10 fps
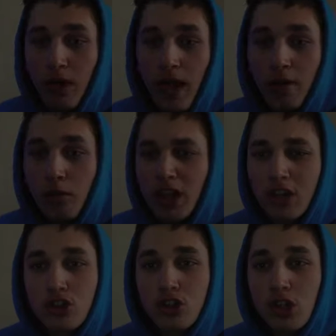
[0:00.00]
a really
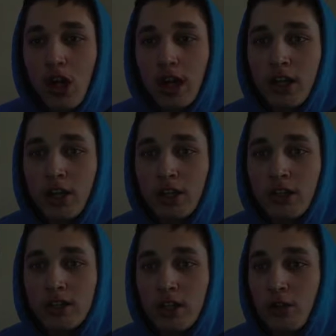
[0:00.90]
good shot here.
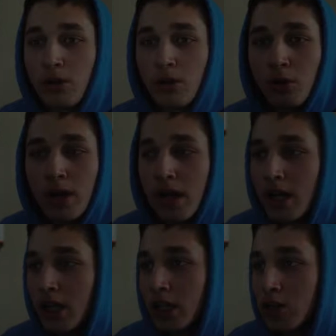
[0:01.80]
Let's go to
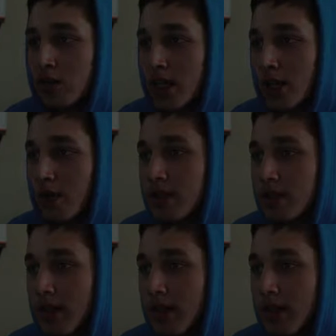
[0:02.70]
new sequence.